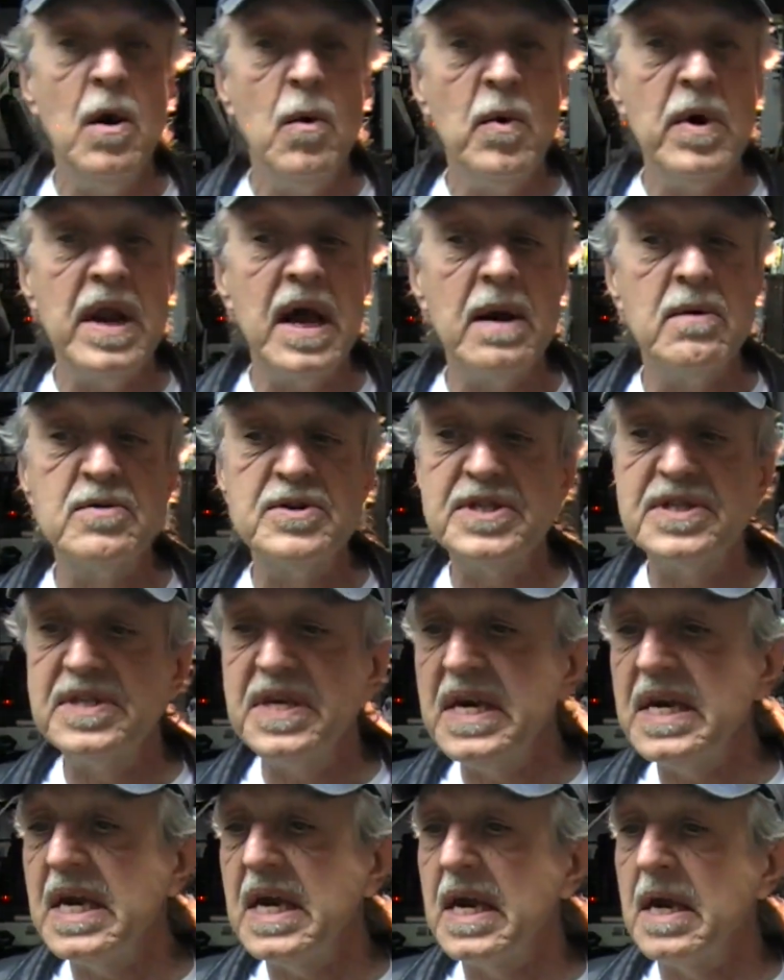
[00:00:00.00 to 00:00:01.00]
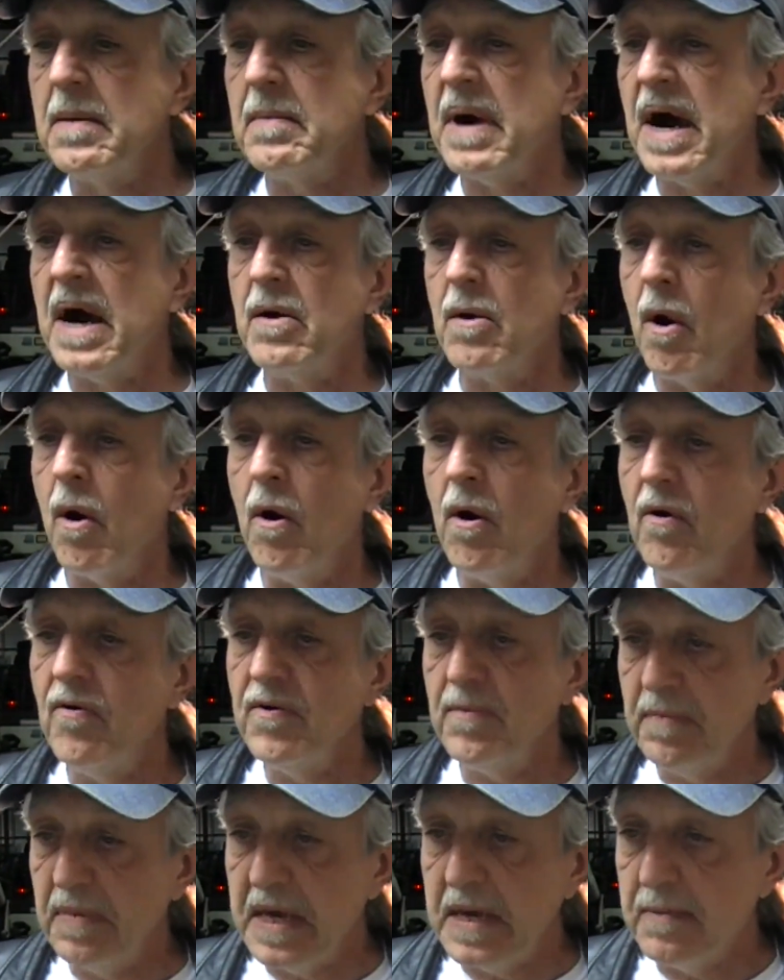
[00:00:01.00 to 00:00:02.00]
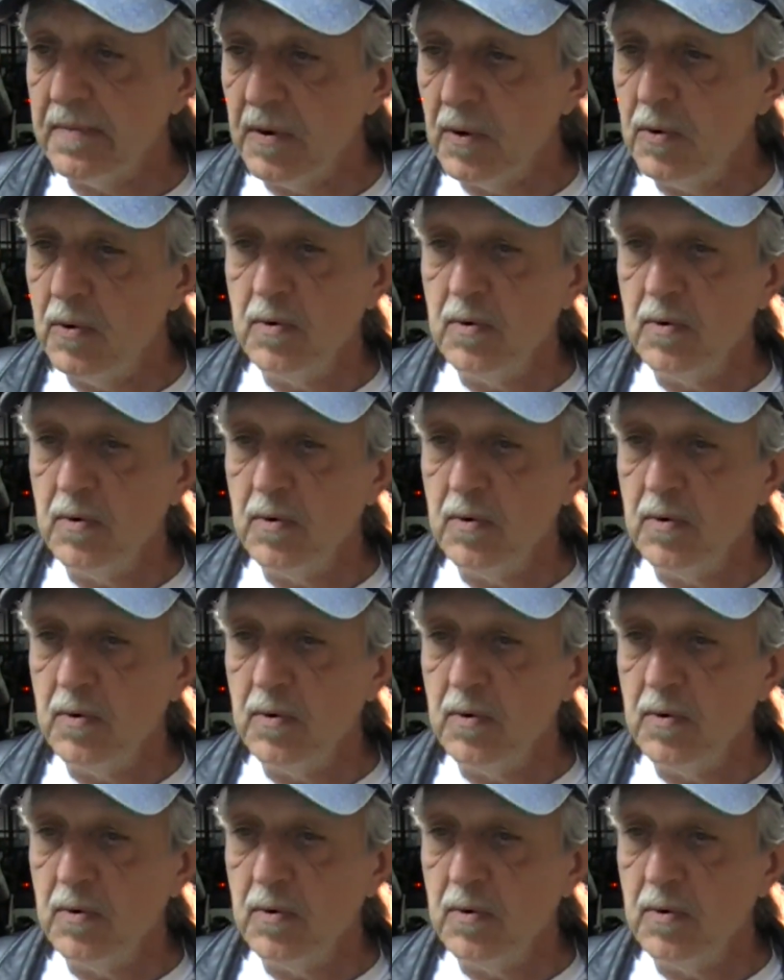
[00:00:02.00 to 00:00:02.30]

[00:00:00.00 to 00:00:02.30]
when I was thinking about all the people